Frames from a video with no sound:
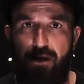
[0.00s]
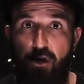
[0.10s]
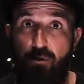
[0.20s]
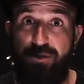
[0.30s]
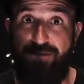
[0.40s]

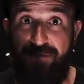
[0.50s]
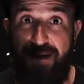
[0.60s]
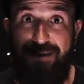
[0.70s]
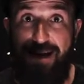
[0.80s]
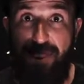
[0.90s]
you just
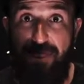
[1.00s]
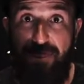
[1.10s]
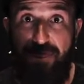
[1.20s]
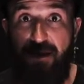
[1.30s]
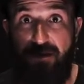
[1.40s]
found out
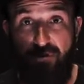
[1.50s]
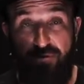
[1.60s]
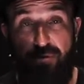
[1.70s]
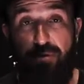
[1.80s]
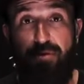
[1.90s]
the
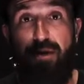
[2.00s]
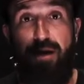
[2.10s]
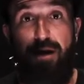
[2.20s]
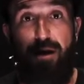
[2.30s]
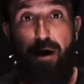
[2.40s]
truth
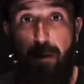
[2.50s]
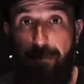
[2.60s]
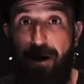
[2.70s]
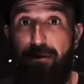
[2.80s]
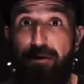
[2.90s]

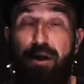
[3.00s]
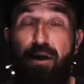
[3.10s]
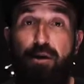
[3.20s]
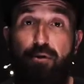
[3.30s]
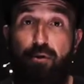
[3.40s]
about
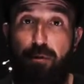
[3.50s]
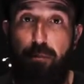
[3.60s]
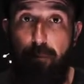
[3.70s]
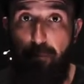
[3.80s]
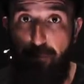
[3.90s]
your
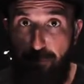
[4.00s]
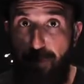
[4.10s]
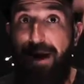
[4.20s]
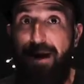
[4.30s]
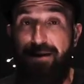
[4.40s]

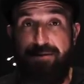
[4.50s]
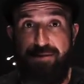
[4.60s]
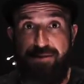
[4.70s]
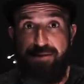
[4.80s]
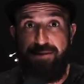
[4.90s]
brand
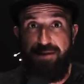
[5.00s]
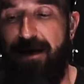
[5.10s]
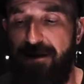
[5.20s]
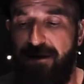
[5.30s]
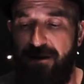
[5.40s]

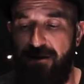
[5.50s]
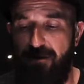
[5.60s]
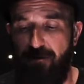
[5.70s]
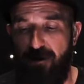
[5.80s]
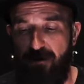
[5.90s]
and you know
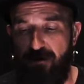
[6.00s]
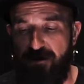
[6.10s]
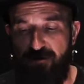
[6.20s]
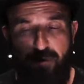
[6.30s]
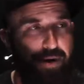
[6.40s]
i'm going to go on
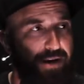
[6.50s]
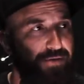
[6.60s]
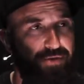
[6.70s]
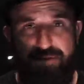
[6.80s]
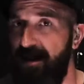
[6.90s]
a soapbox
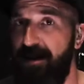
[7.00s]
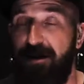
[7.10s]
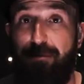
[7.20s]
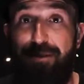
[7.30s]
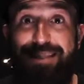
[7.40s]
for a
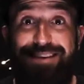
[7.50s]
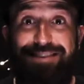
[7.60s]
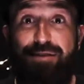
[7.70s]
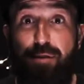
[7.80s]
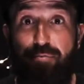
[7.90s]
second i mean
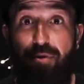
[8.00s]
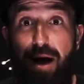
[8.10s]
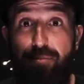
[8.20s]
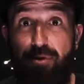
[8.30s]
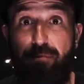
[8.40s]
this is the
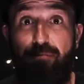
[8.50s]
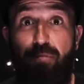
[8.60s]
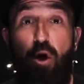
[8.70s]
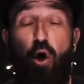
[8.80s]
problem